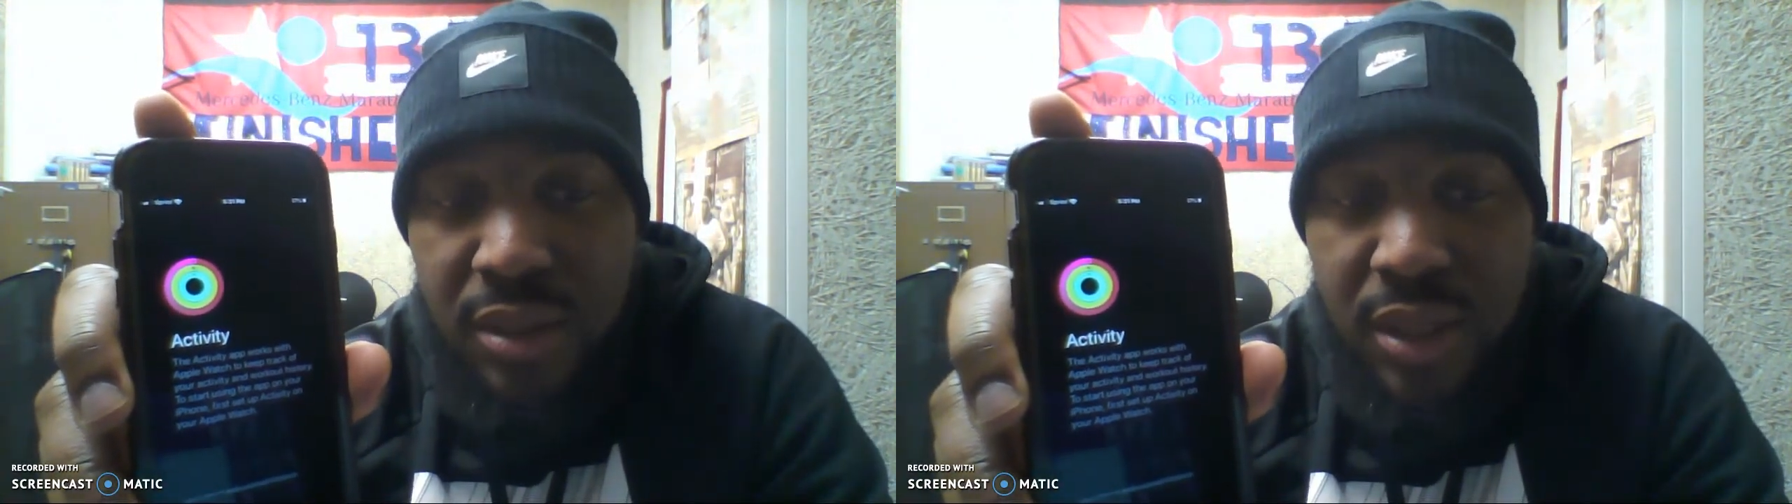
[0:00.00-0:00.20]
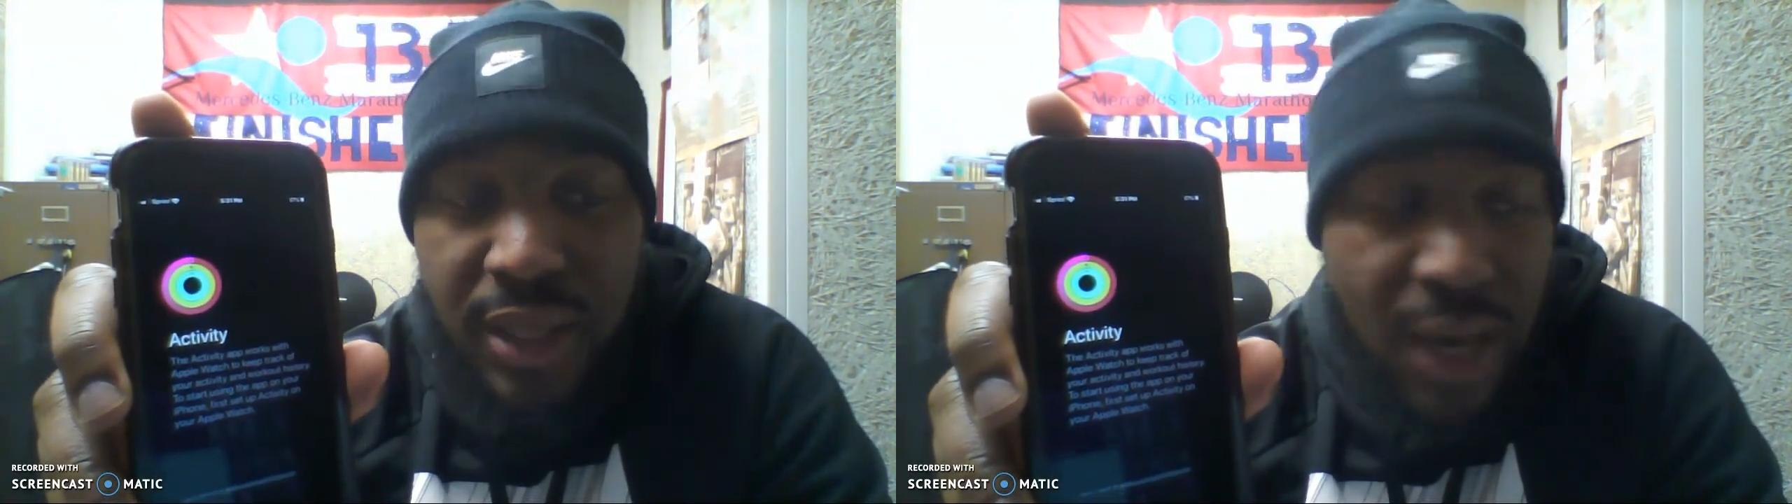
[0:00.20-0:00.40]

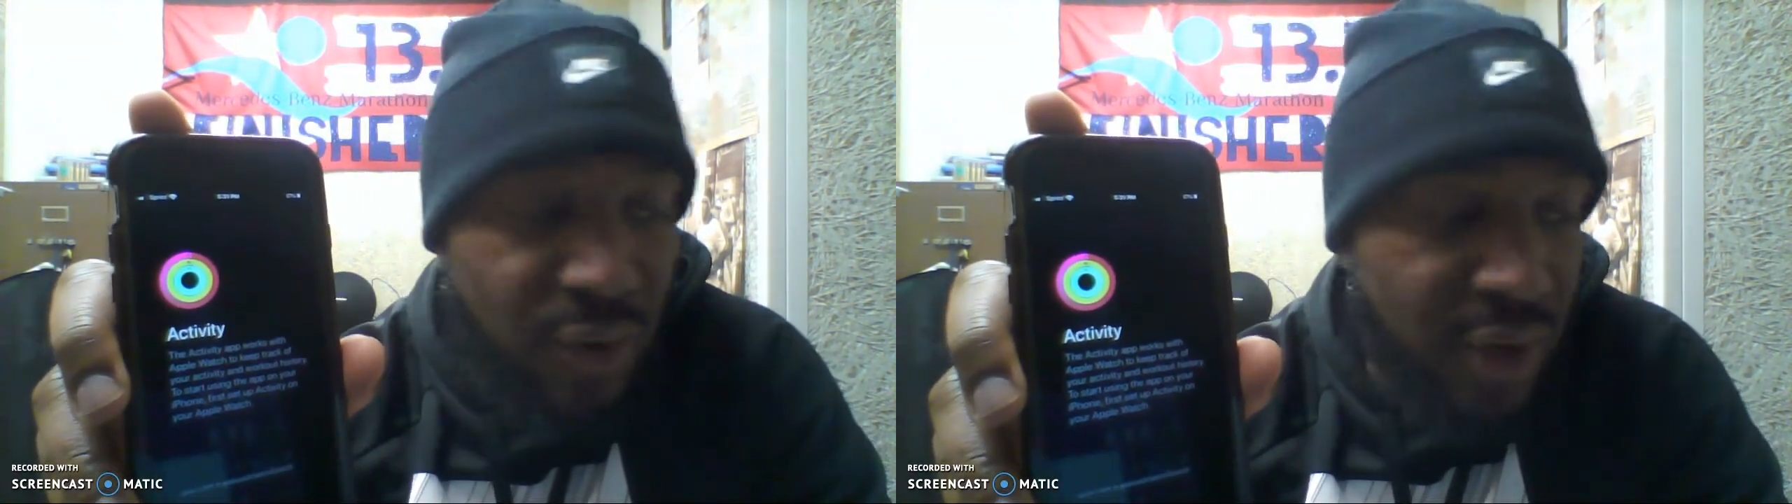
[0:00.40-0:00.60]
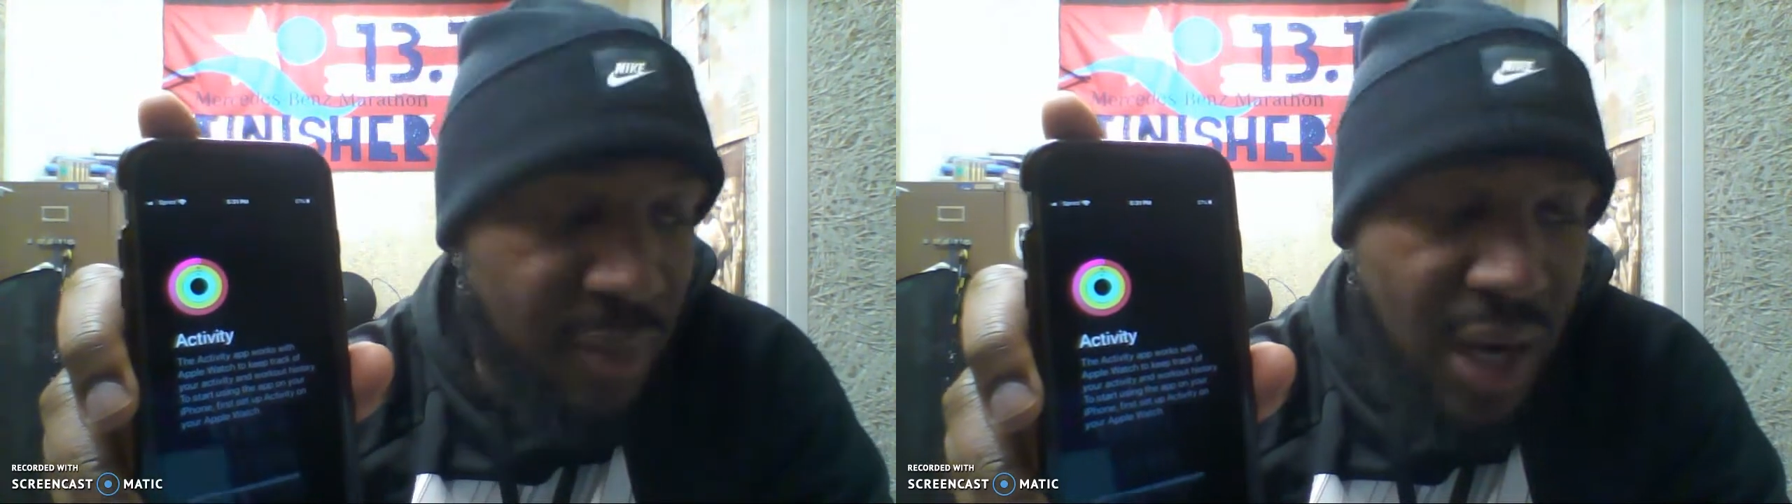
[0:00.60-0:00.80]
All right, I
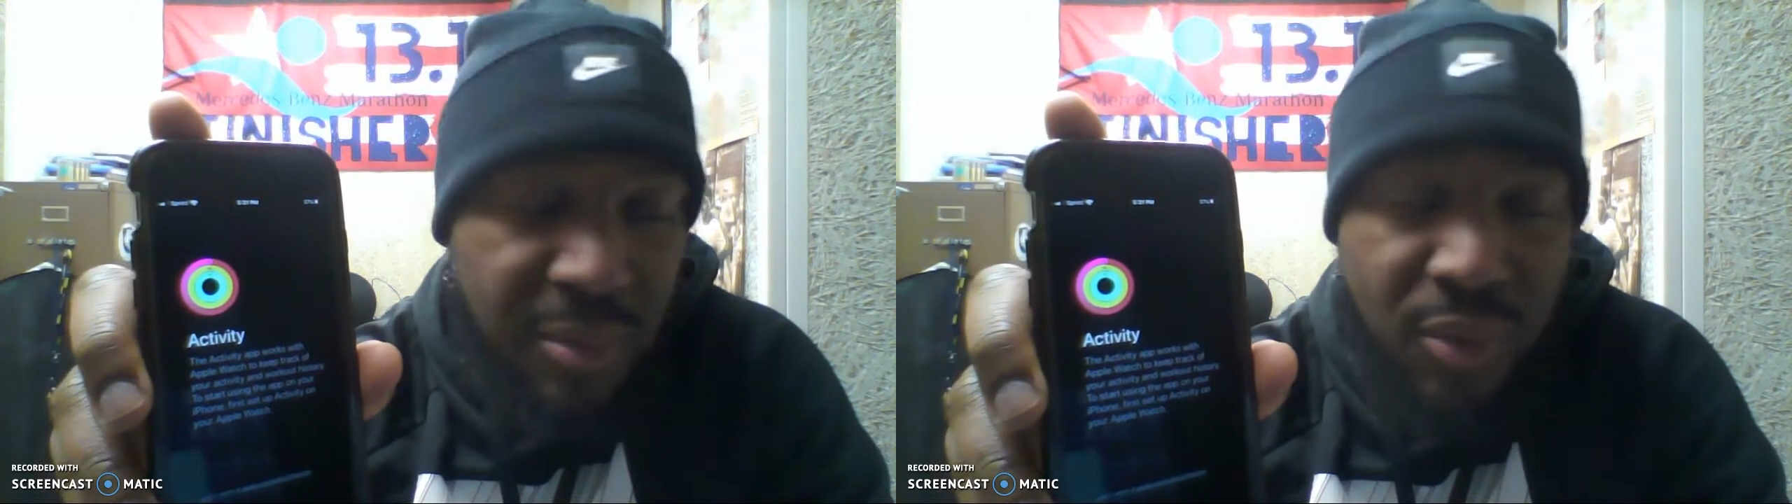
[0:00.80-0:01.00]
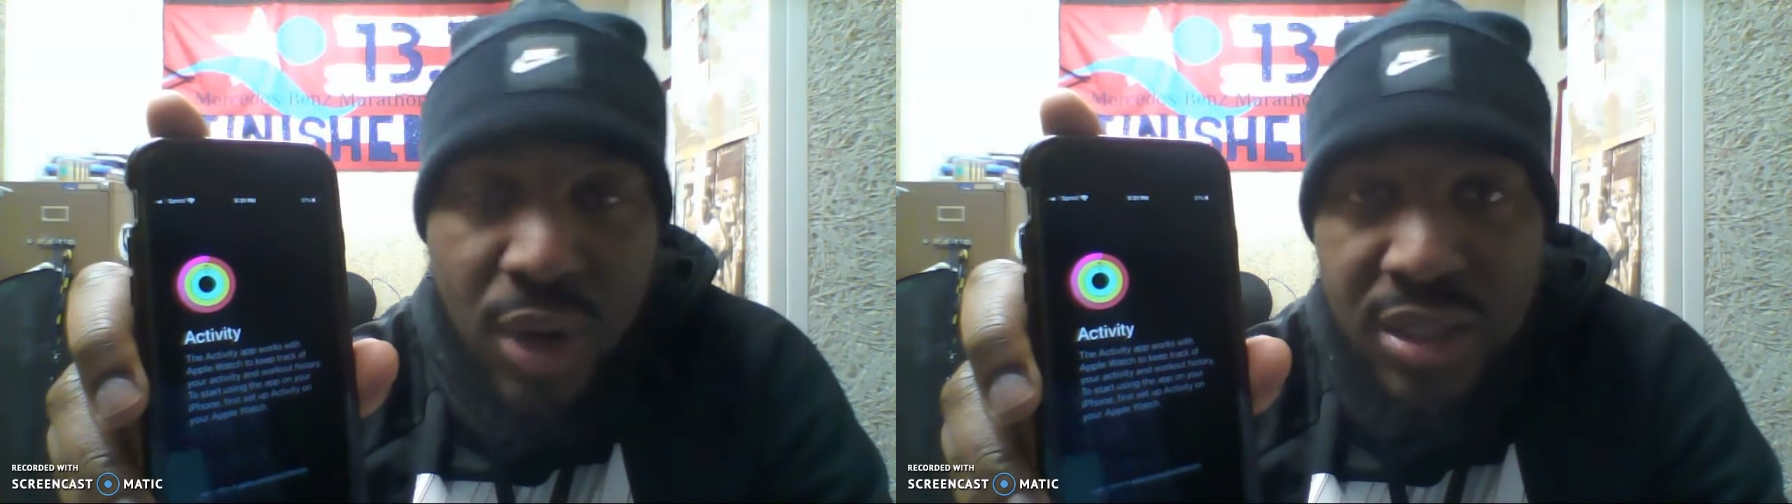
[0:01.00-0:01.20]
don't have my
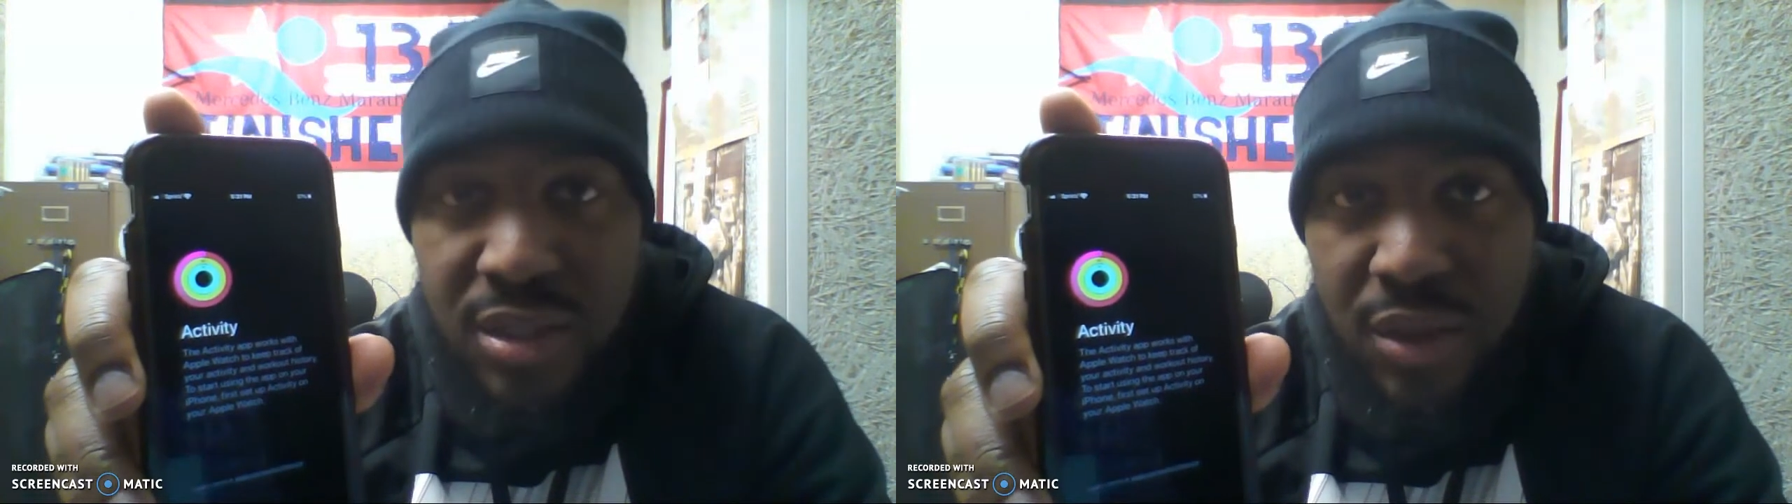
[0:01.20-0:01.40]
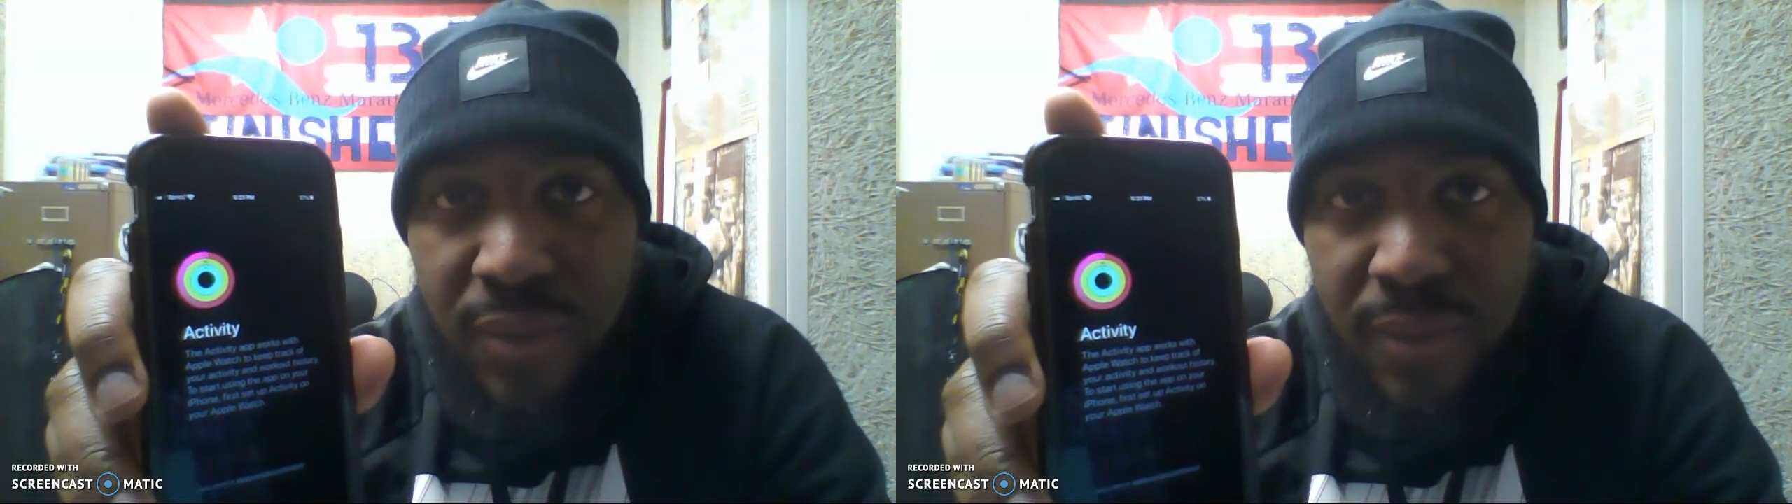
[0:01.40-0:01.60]
Apple Watch
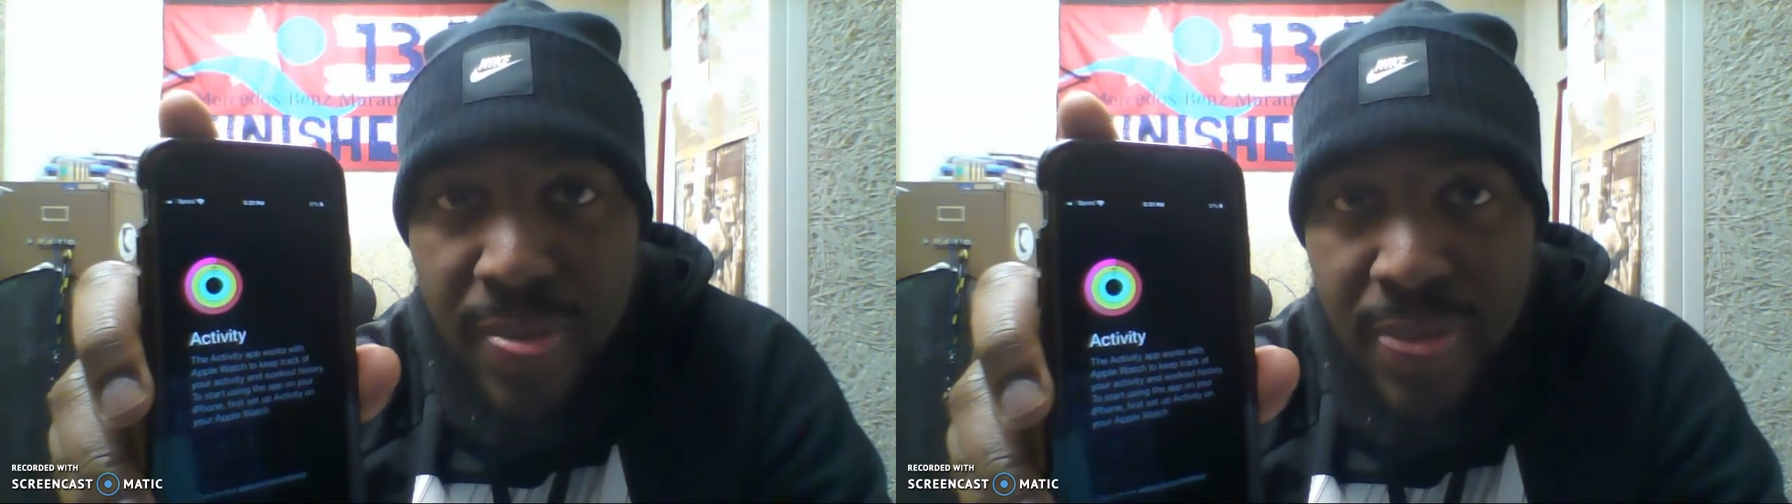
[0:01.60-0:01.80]
on